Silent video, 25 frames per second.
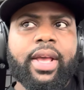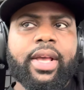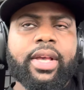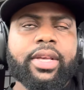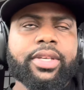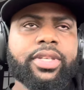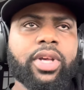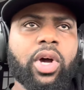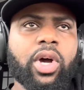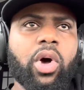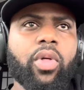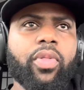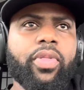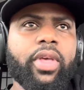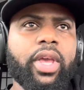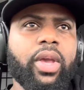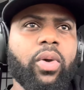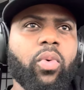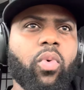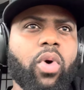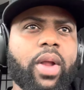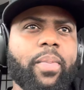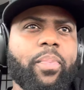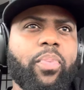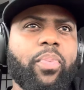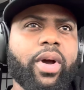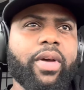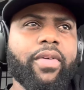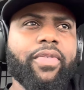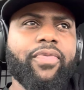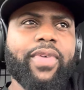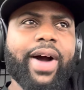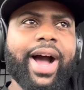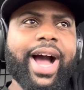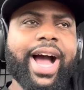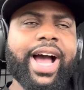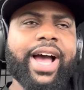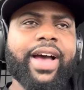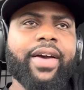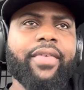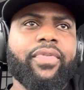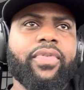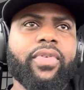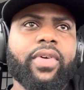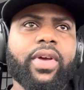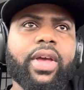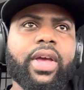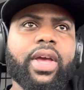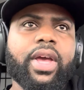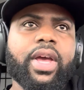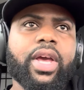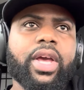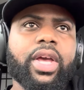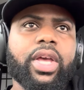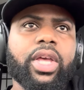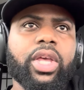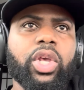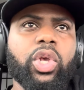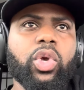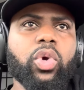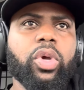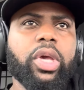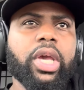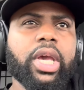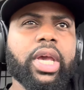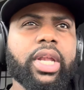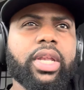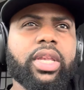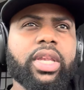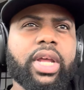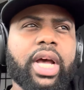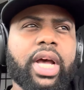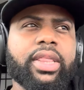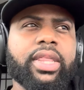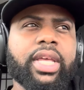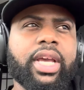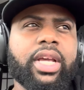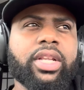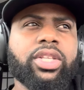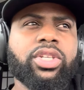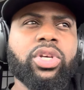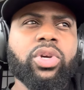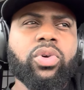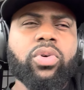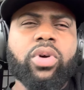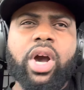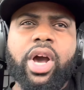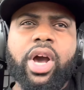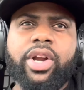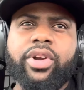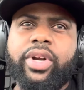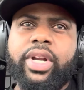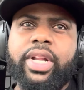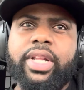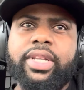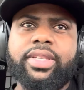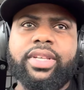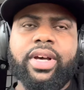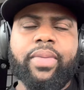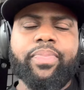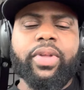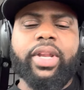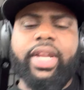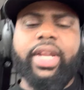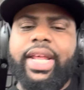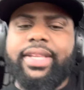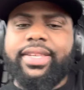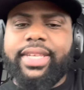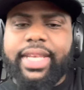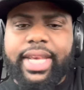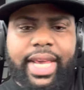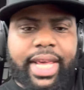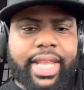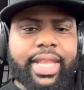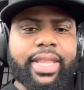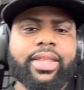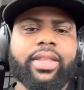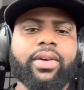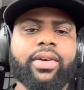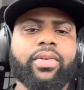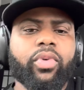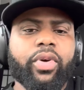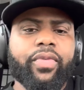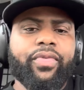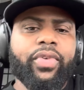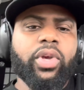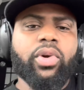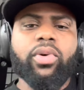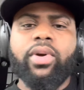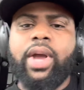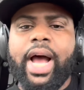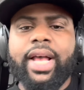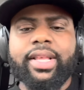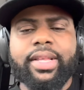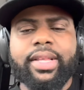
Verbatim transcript: So the 1.5, you get, I think 200 and something. It's in the review, guys.